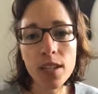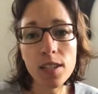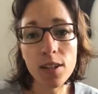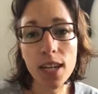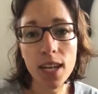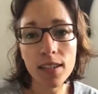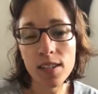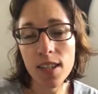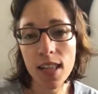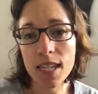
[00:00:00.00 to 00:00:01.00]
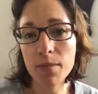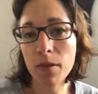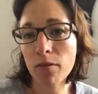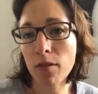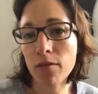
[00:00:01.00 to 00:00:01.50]
So yeah, so that's
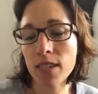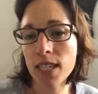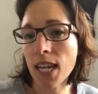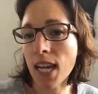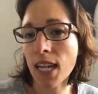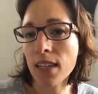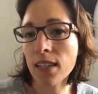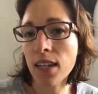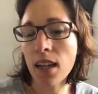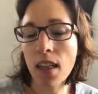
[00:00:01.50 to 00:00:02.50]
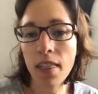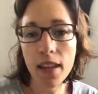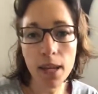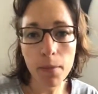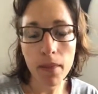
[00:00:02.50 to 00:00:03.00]
my vlog for today.
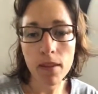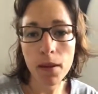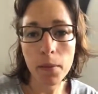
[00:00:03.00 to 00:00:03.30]
Think about the